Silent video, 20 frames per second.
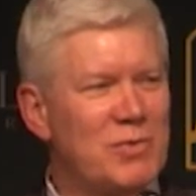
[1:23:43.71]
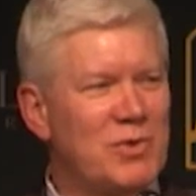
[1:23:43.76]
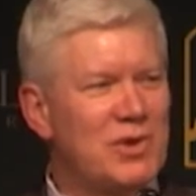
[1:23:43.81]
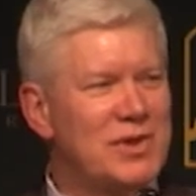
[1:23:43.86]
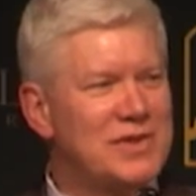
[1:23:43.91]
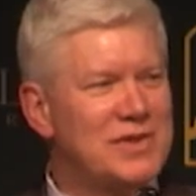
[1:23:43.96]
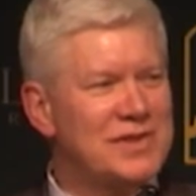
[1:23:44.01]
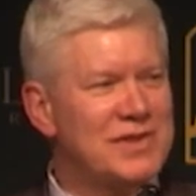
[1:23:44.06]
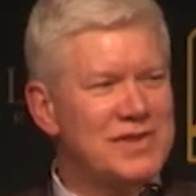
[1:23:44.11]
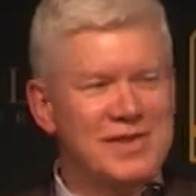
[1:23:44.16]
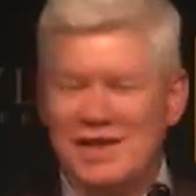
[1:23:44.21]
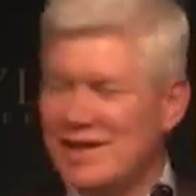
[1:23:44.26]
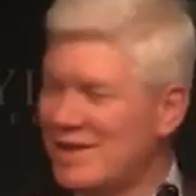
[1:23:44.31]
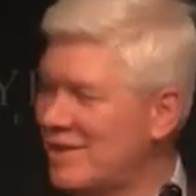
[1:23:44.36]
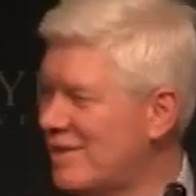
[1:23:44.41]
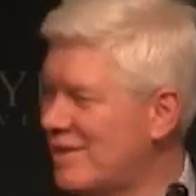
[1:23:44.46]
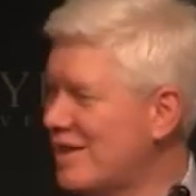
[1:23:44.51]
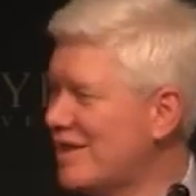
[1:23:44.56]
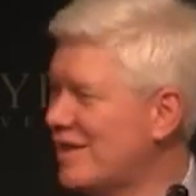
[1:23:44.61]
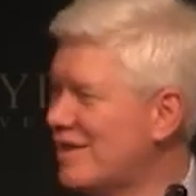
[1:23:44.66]
what do they
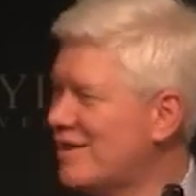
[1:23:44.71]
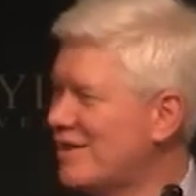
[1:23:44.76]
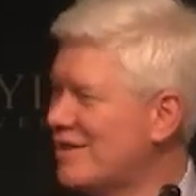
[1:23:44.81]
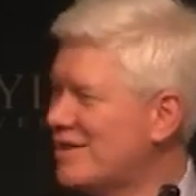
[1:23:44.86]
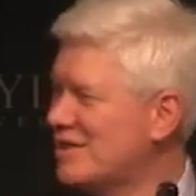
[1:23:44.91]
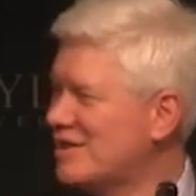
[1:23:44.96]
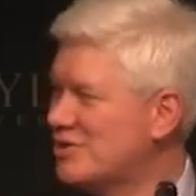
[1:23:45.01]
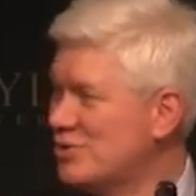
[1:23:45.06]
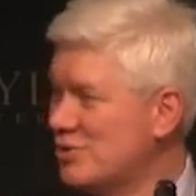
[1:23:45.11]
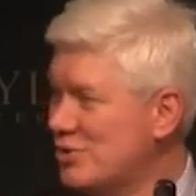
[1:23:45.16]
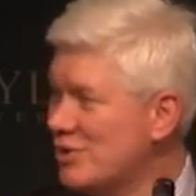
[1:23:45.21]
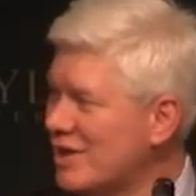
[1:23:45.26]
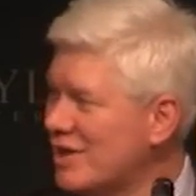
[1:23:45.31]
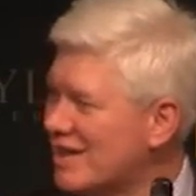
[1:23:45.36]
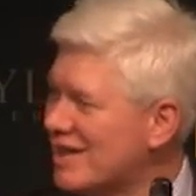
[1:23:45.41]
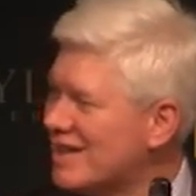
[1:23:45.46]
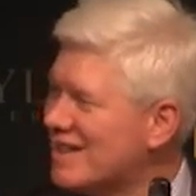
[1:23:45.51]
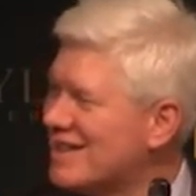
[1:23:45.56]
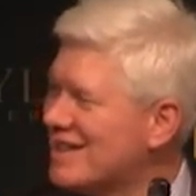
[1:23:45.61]
think they're doing